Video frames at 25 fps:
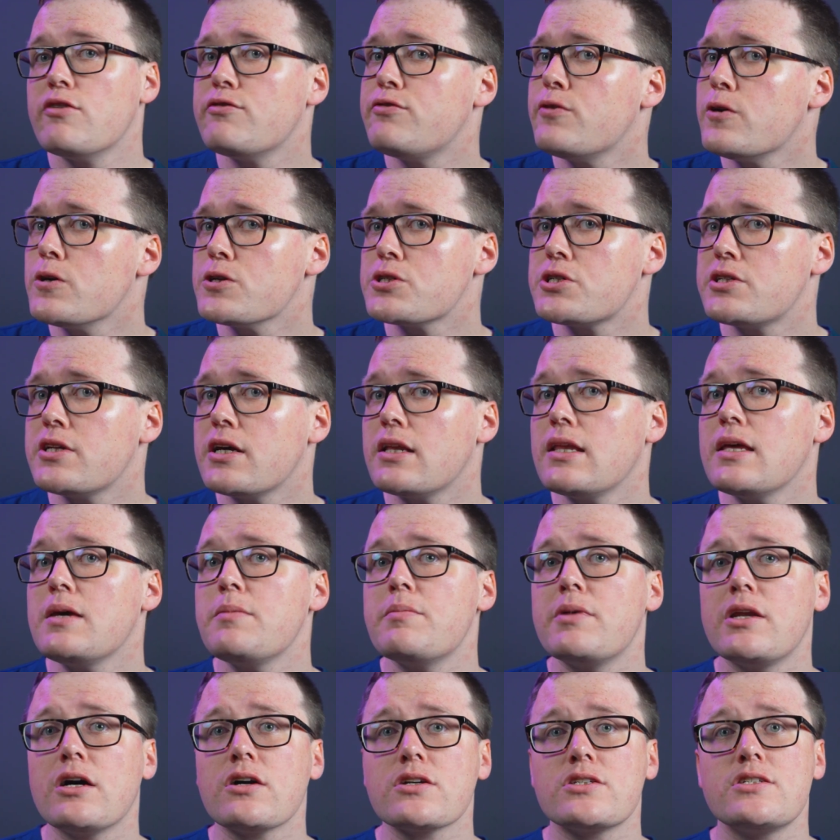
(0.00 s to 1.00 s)
Unfortunately,
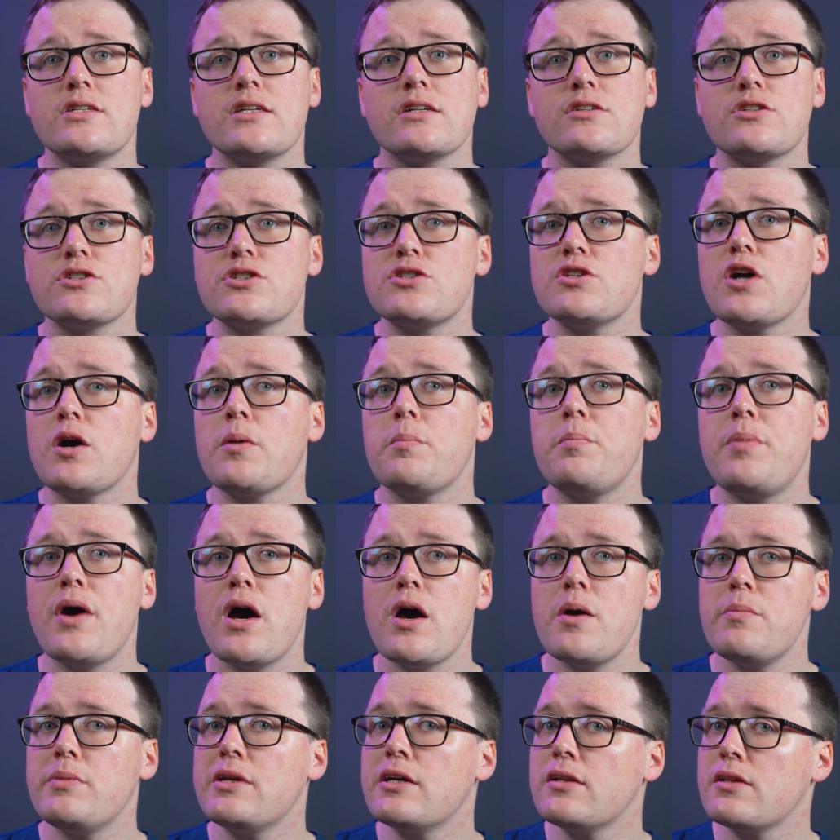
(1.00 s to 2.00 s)
minoxidil does not
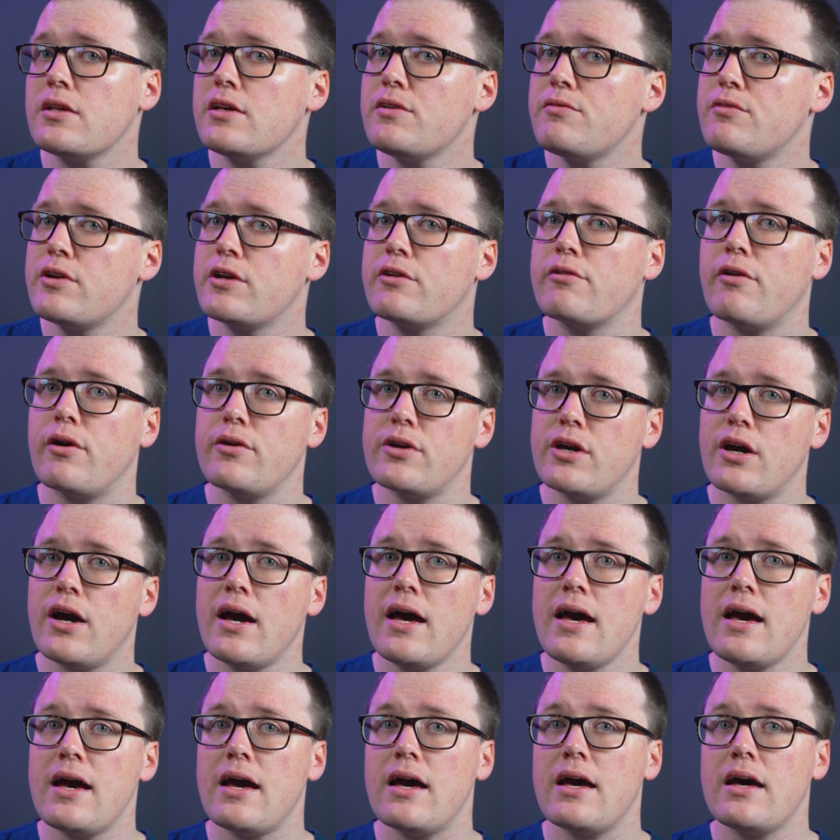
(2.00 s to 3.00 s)
permanently regrow your
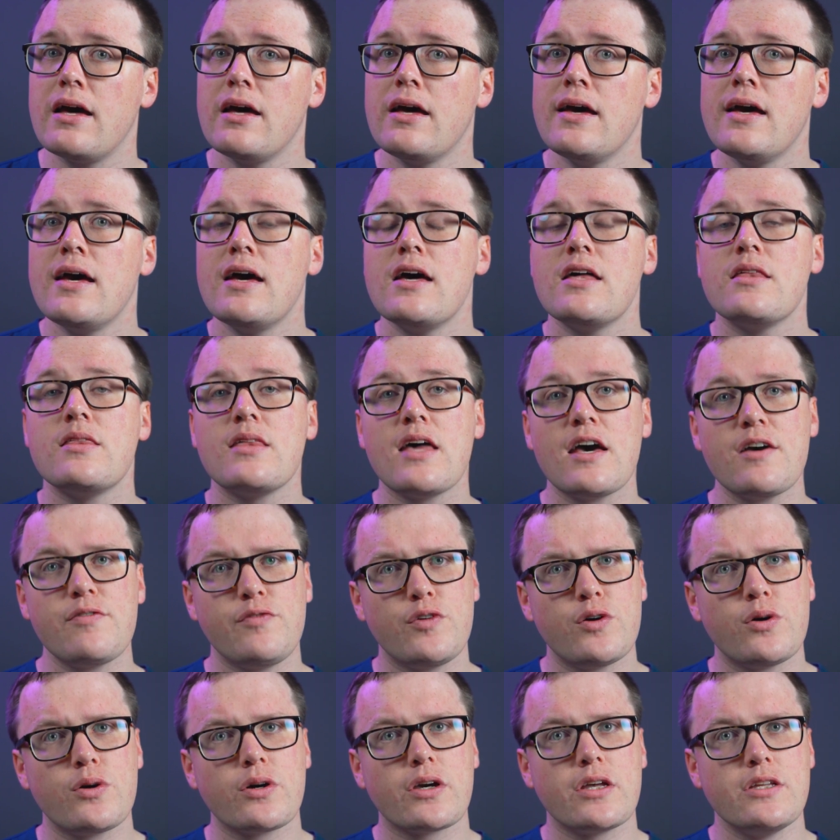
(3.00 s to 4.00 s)
hair.
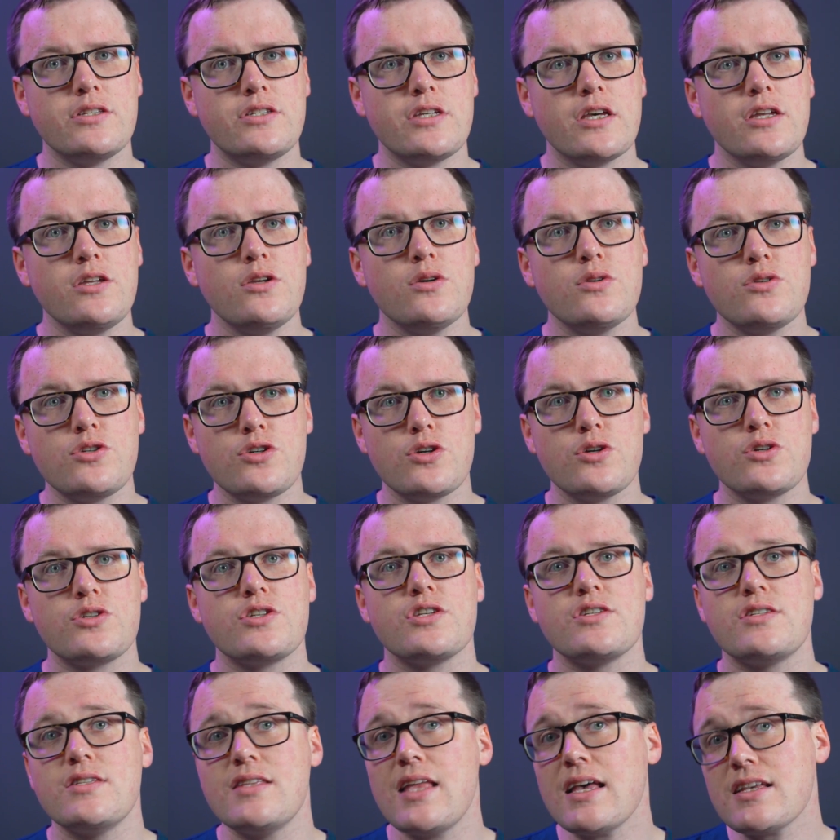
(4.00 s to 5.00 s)
Therefore, continued use
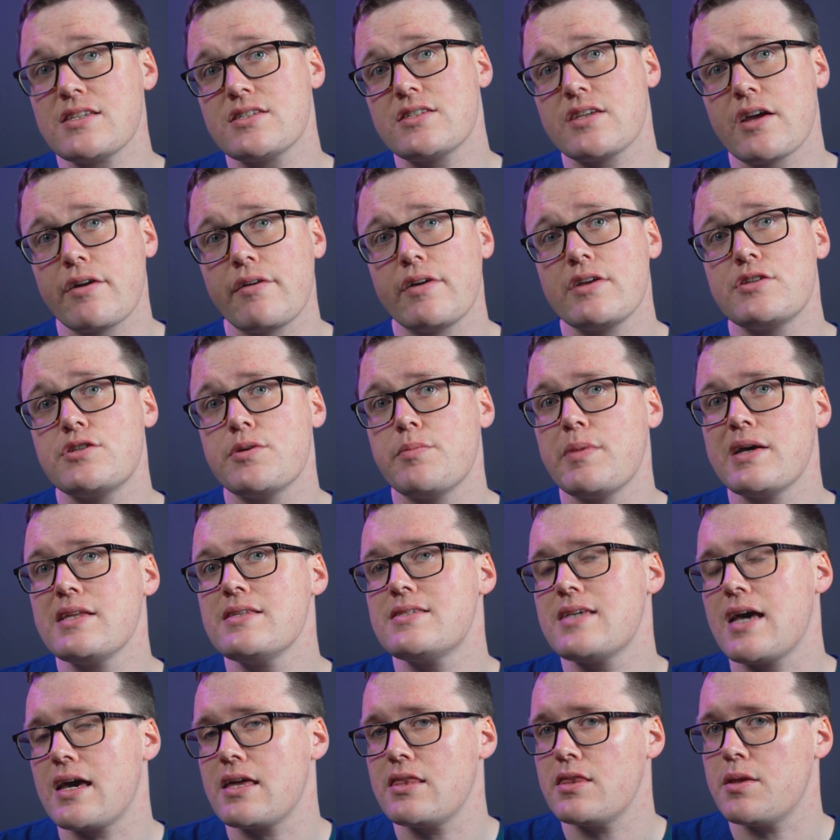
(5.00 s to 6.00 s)
is necessary to
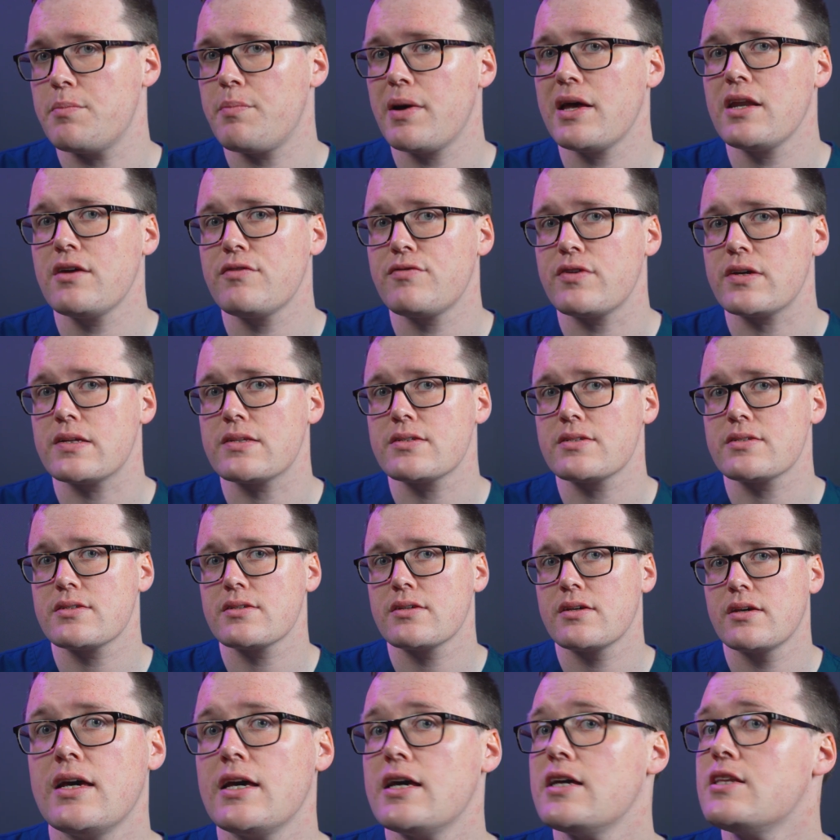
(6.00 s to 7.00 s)
maintain the benefits.
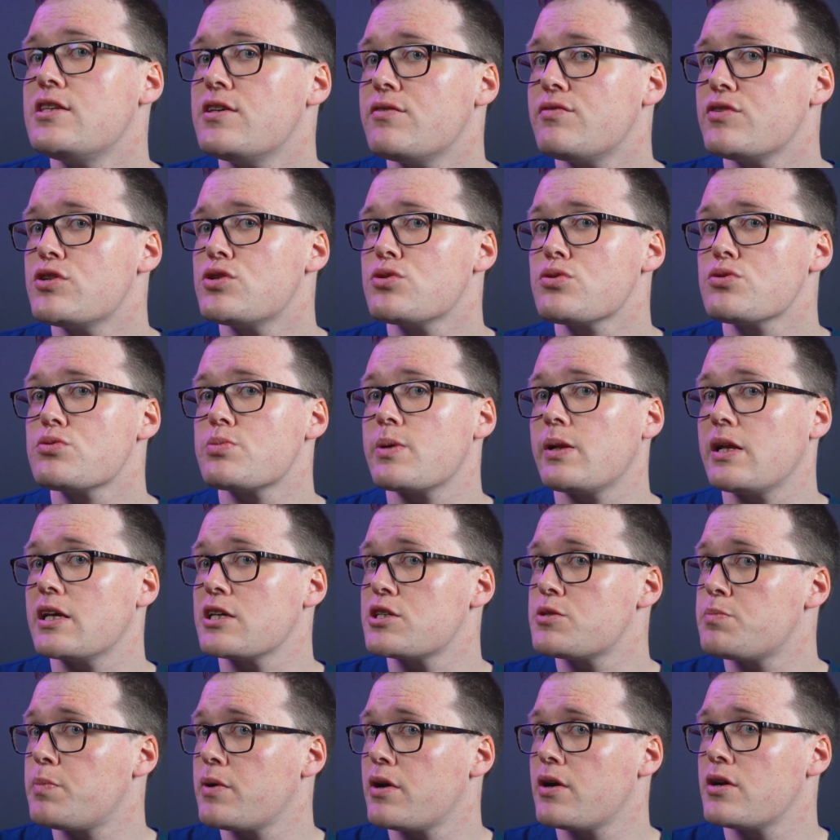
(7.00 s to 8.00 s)
Individuals will
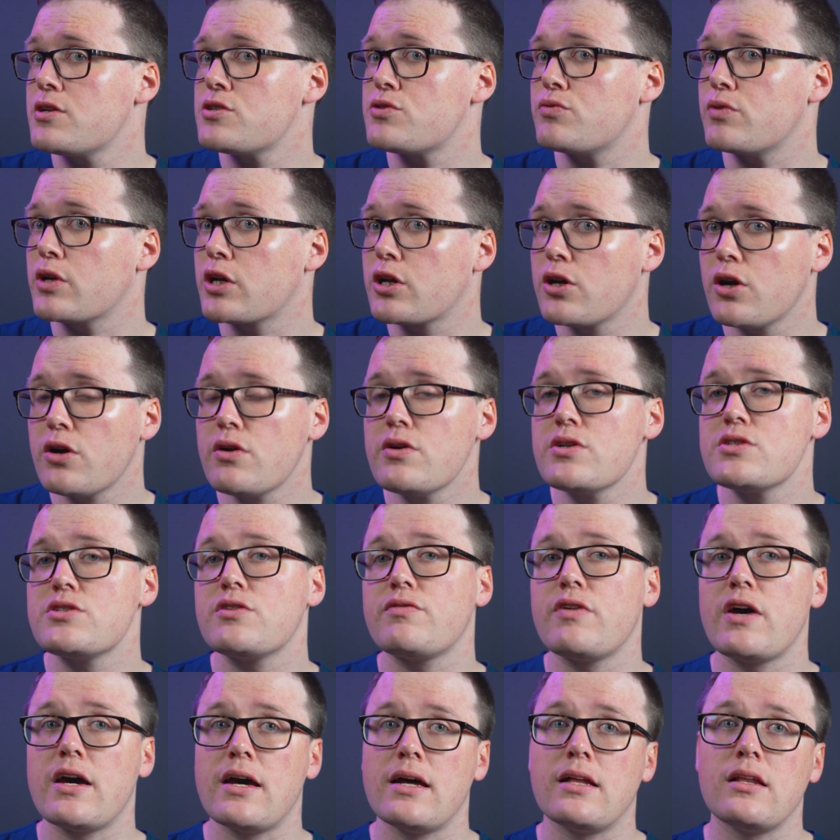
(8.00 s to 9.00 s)
experience recurrence
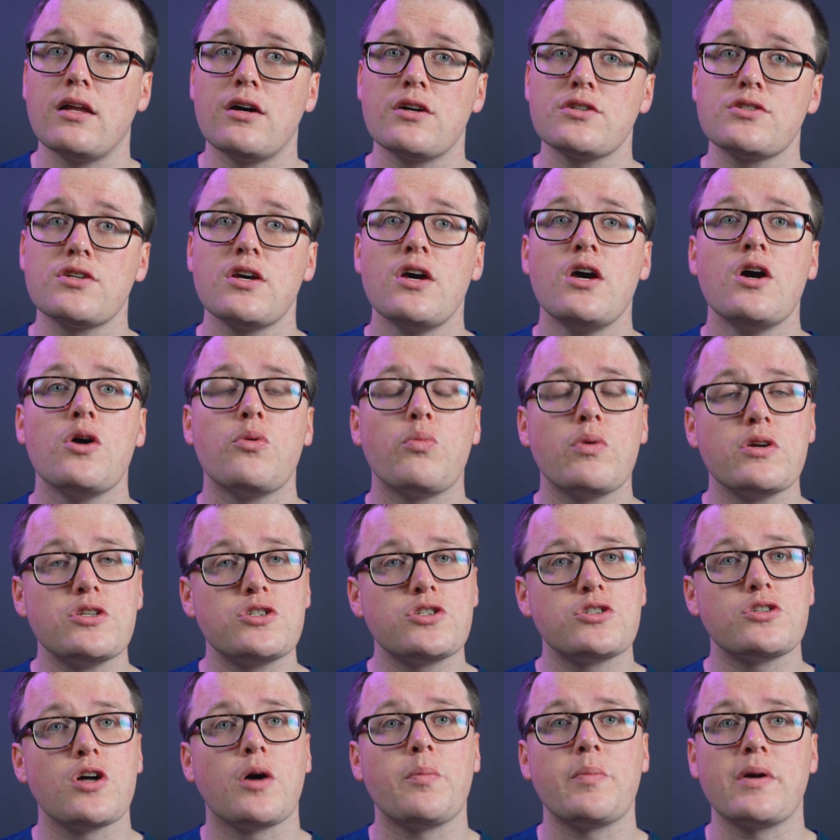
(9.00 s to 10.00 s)
of hair loss when
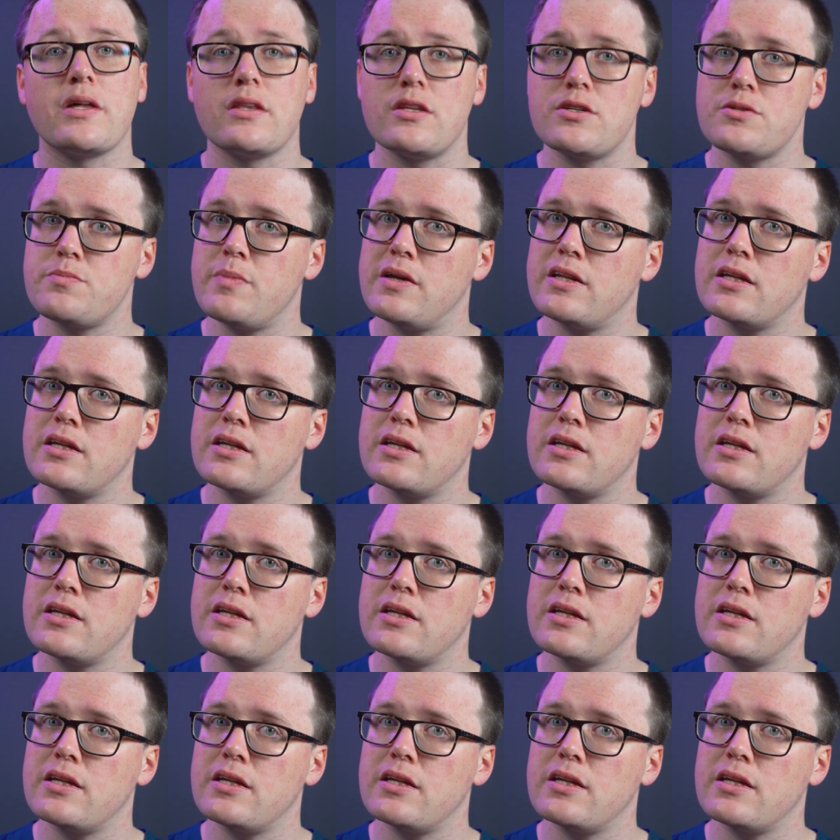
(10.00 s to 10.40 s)
stopping this